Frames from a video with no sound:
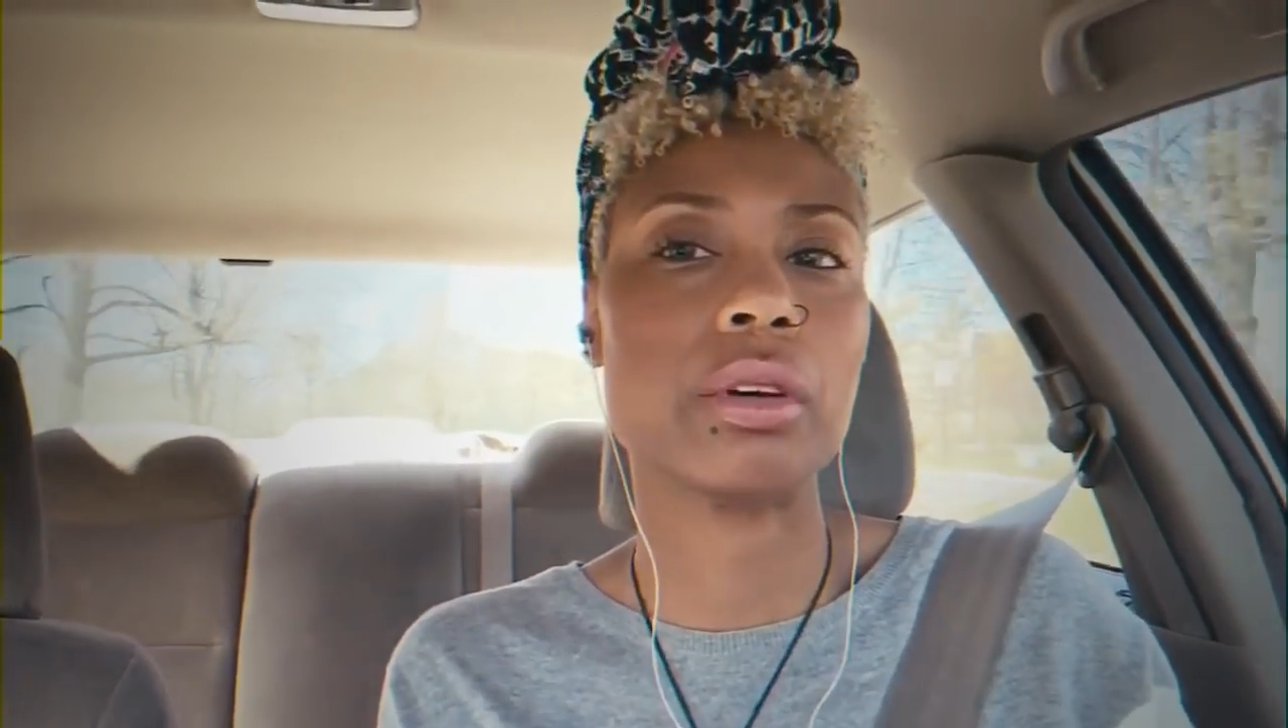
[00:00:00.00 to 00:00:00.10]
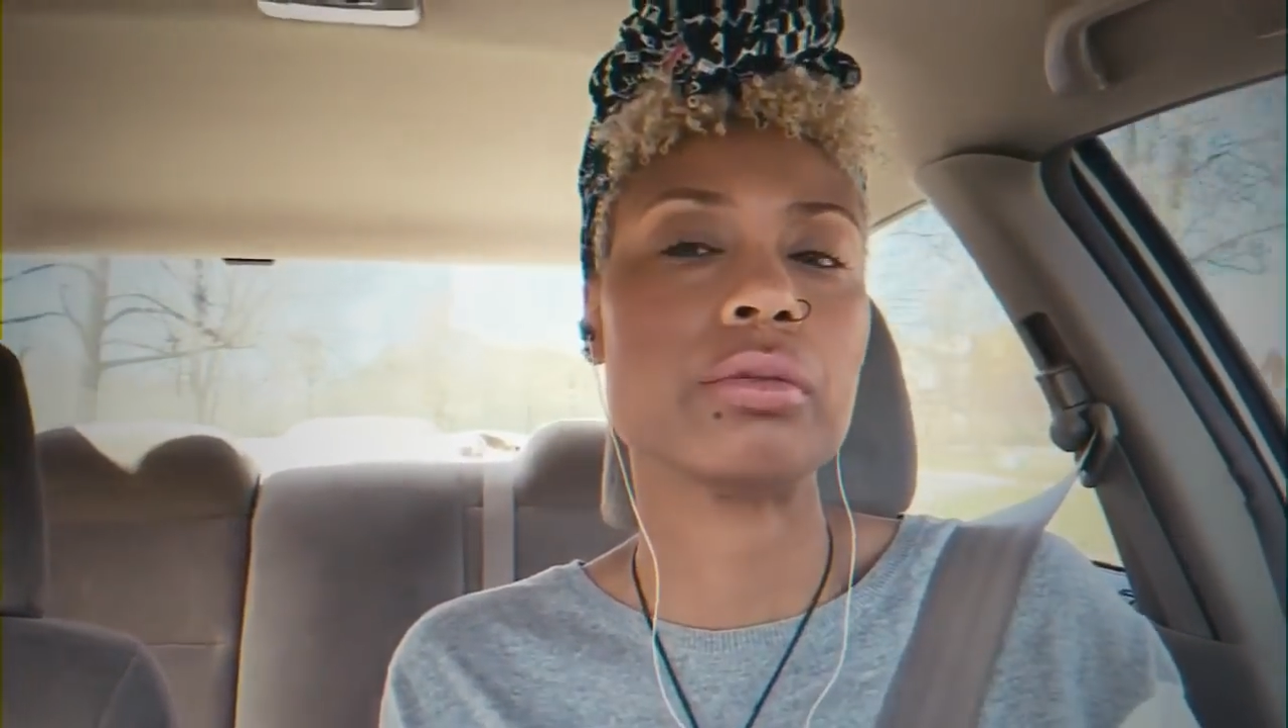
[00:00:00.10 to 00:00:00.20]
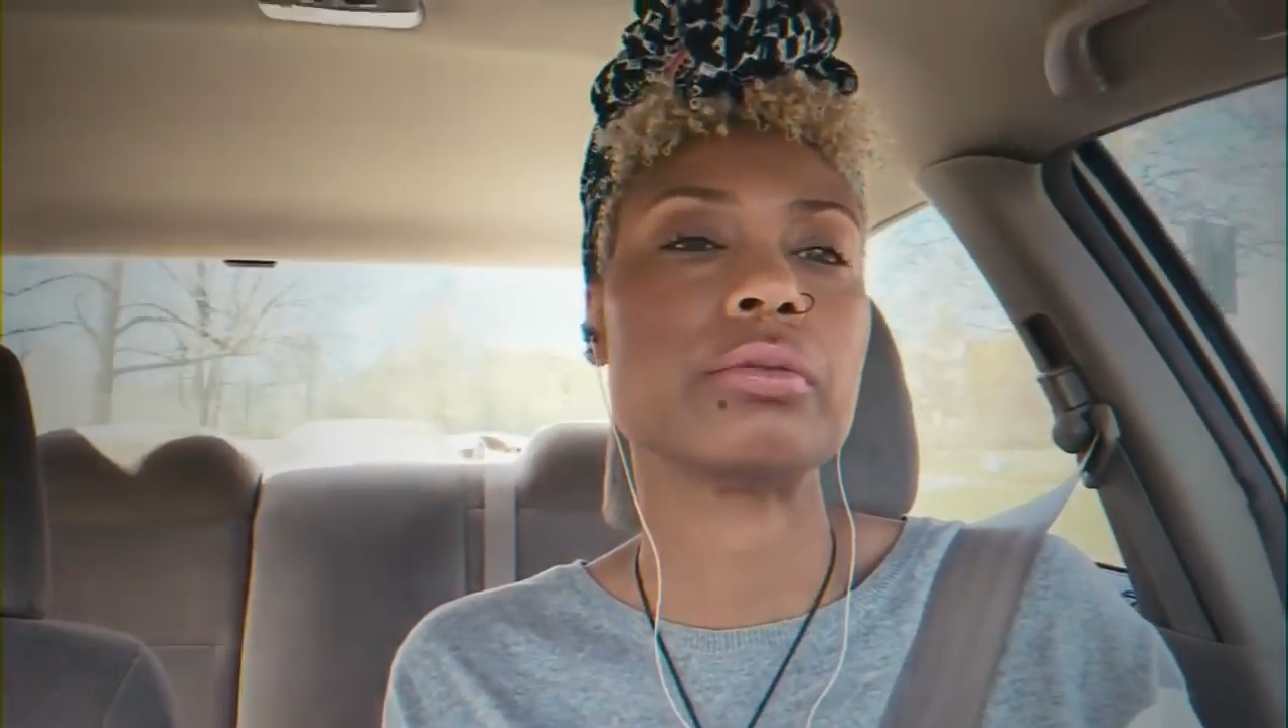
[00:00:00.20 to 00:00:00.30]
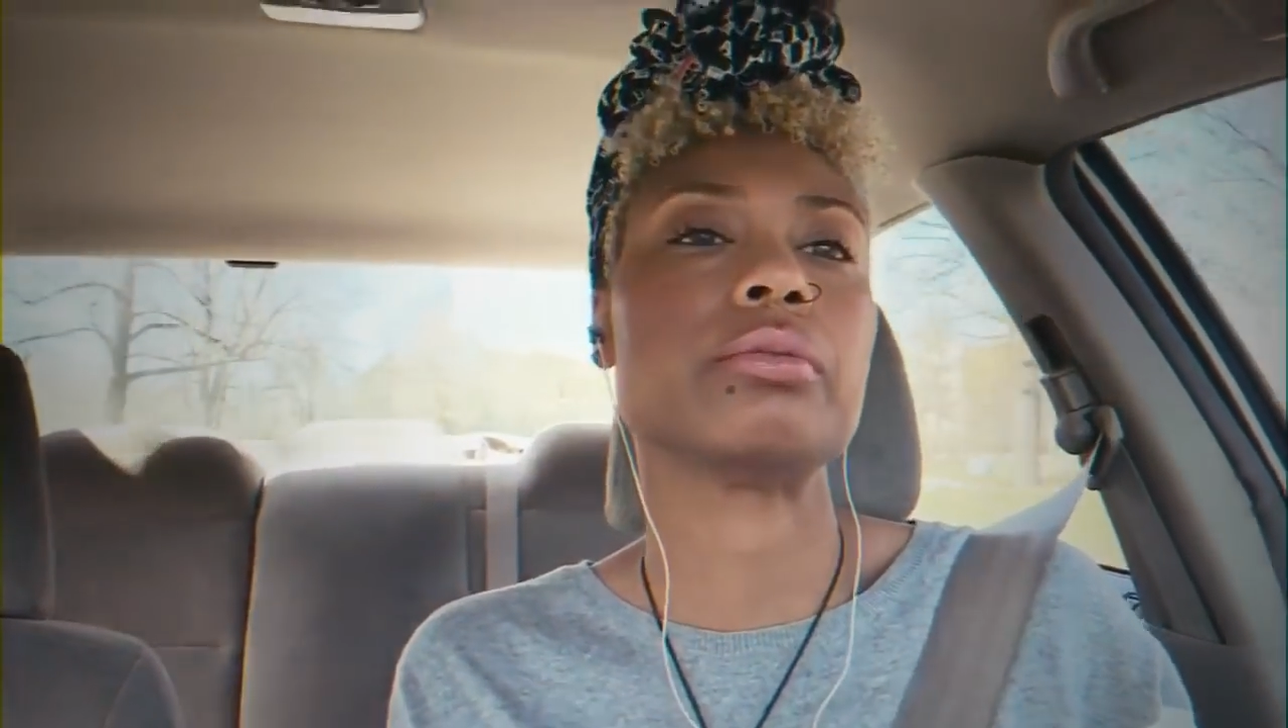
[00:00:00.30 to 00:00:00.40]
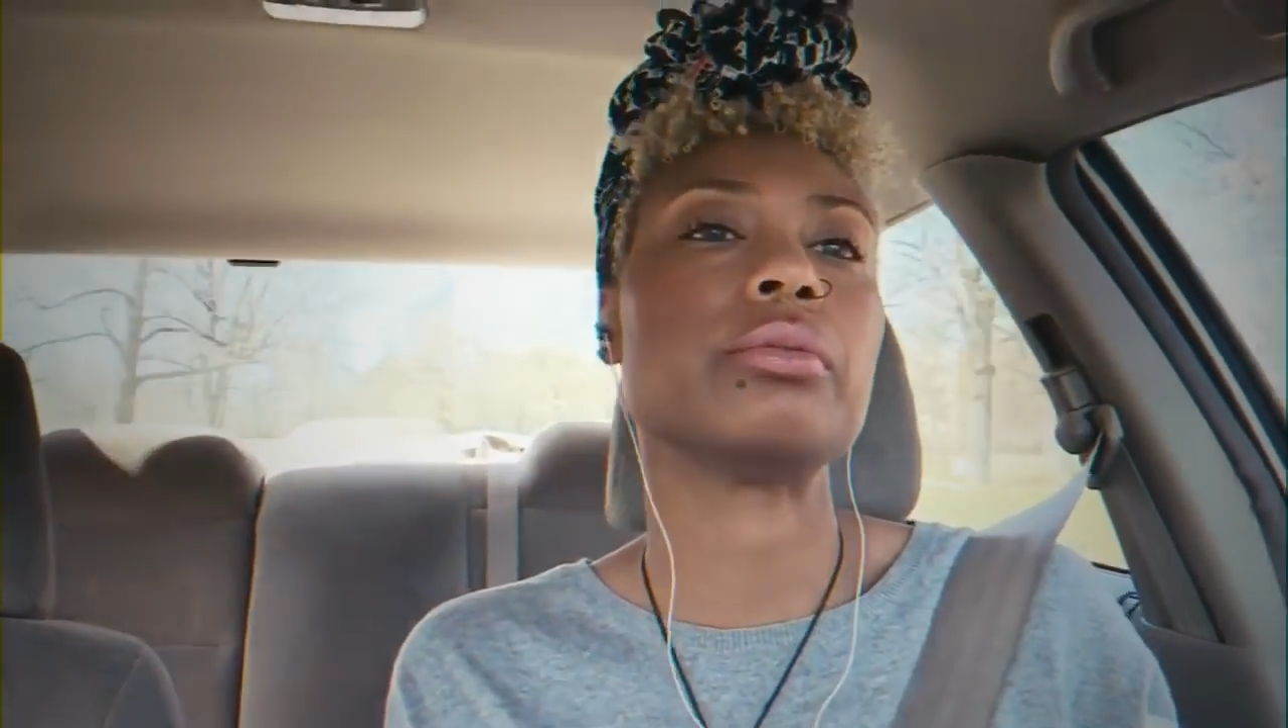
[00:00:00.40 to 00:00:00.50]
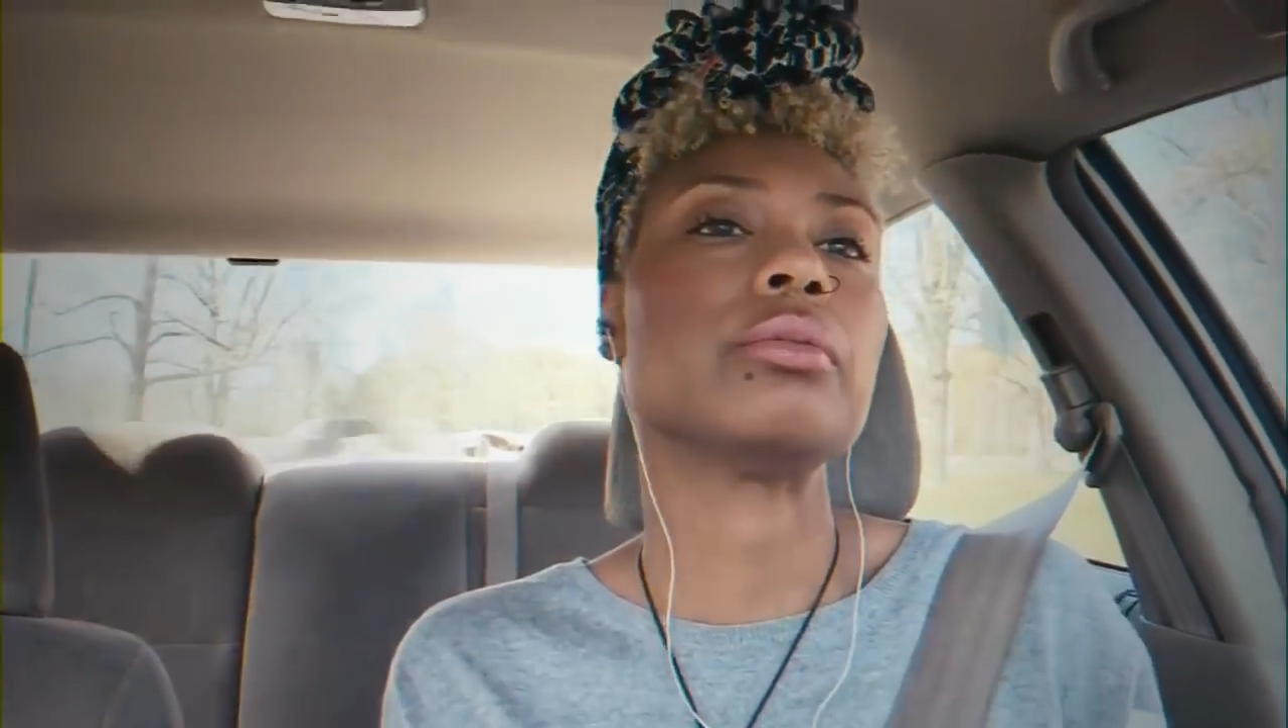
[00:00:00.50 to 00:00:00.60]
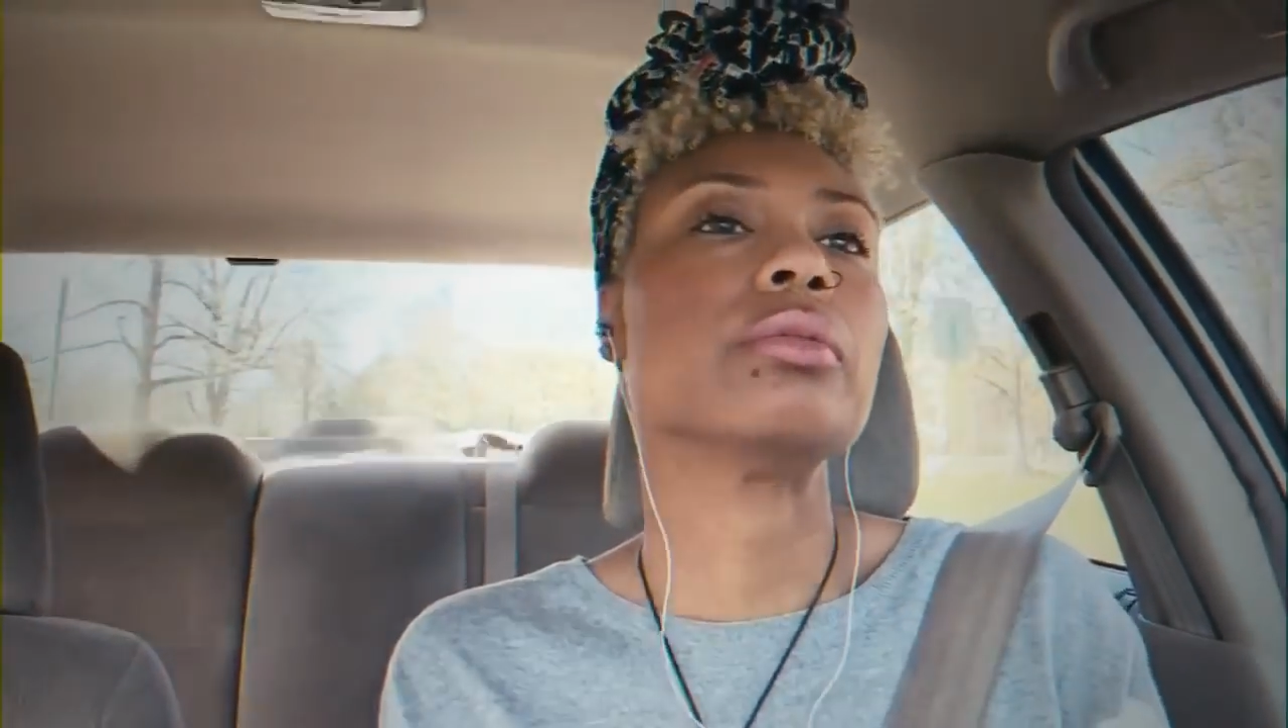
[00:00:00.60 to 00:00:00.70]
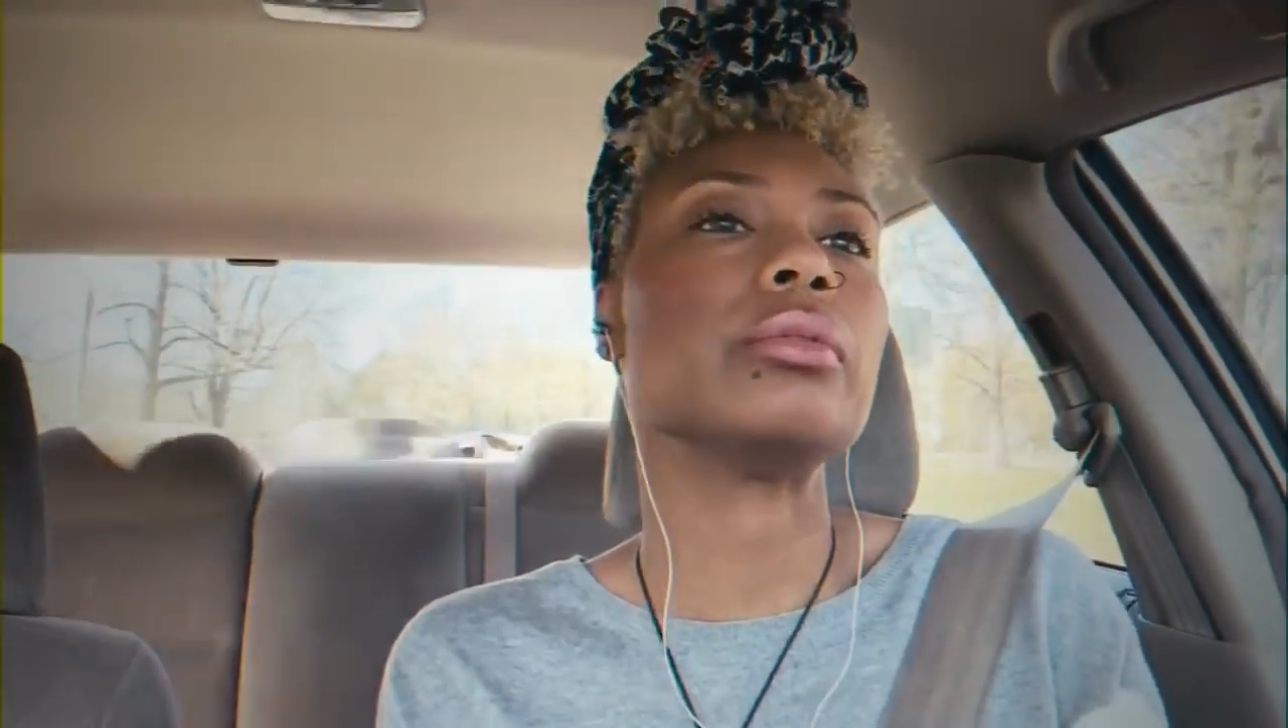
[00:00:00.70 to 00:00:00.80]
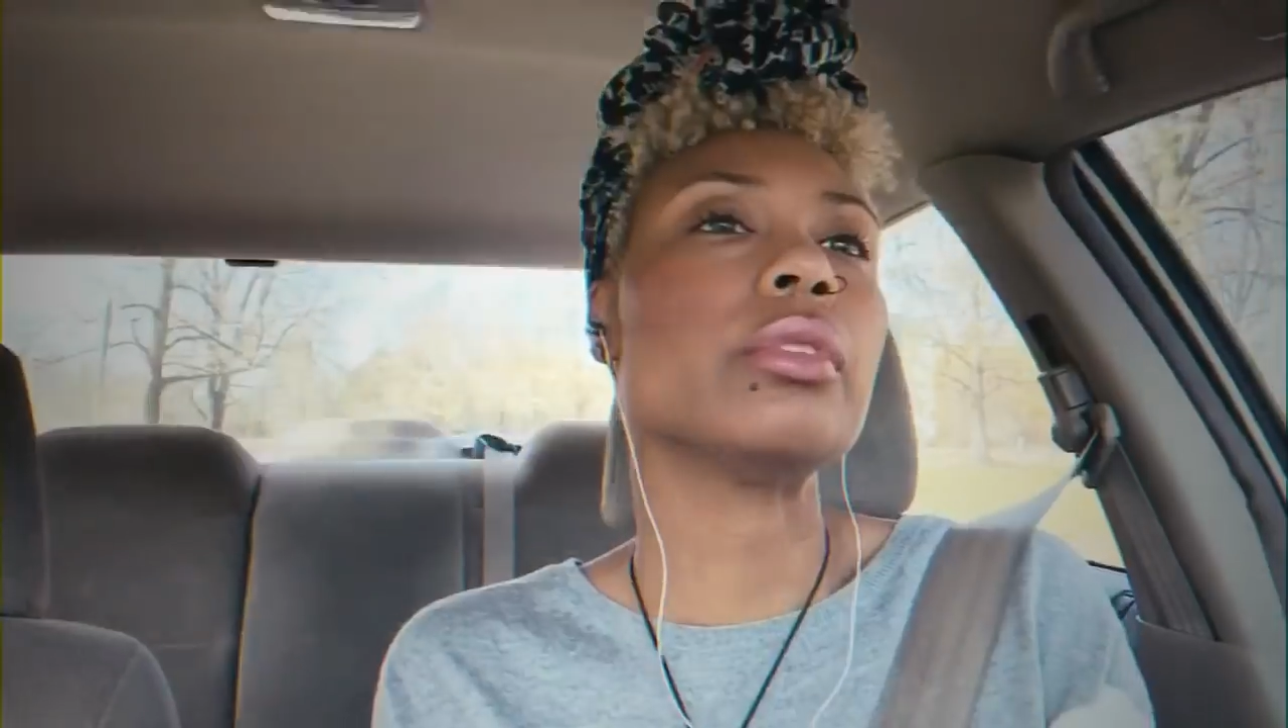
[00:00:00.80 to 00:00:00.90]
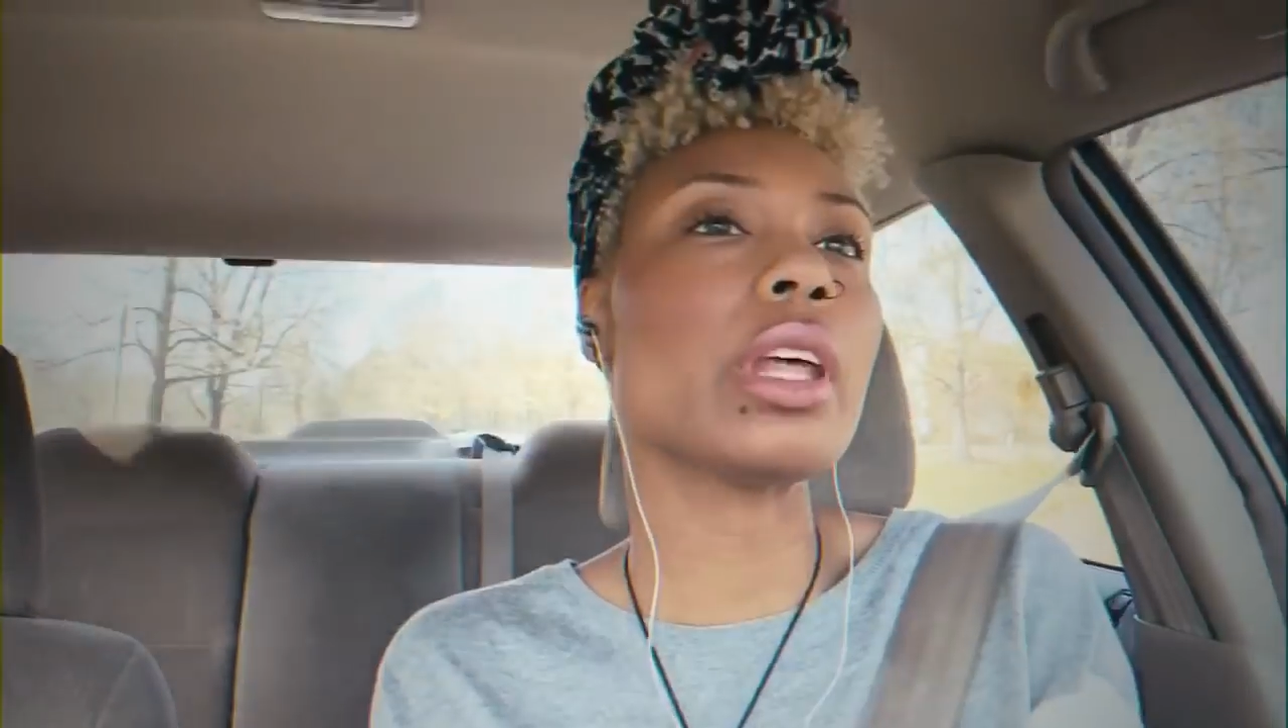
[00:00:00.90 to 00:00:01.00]

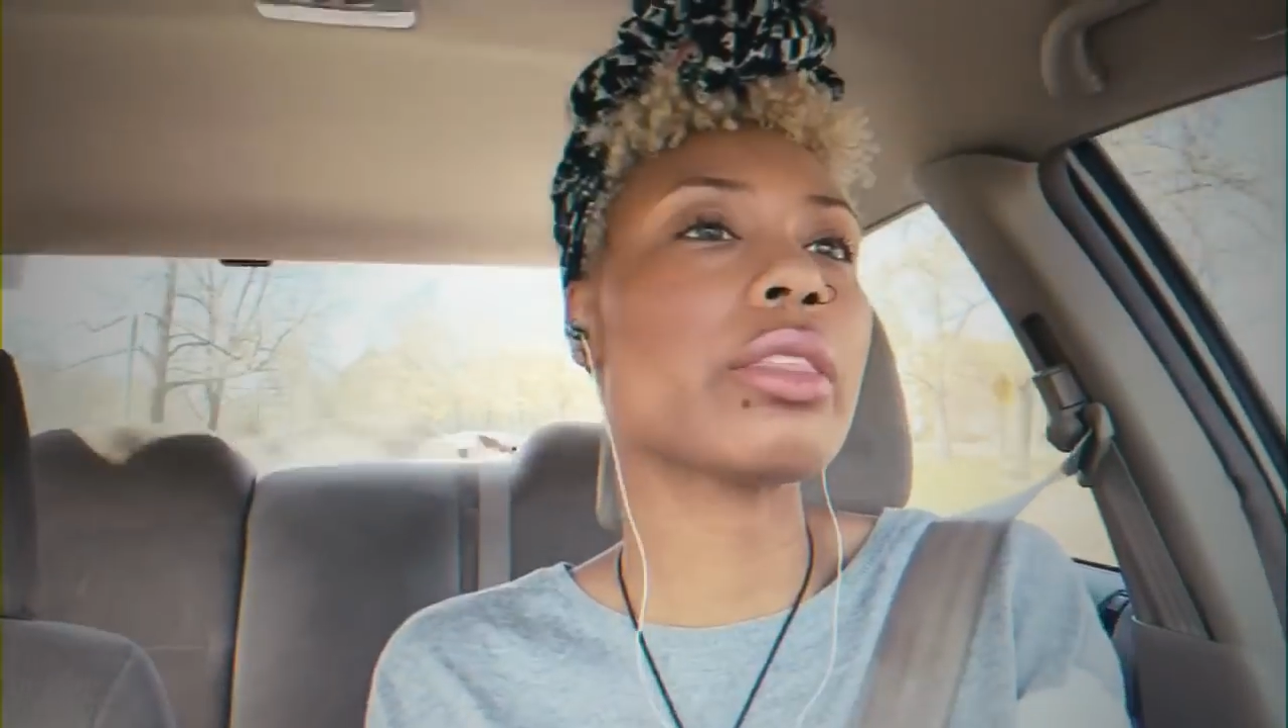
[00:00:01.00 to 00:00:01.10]
know.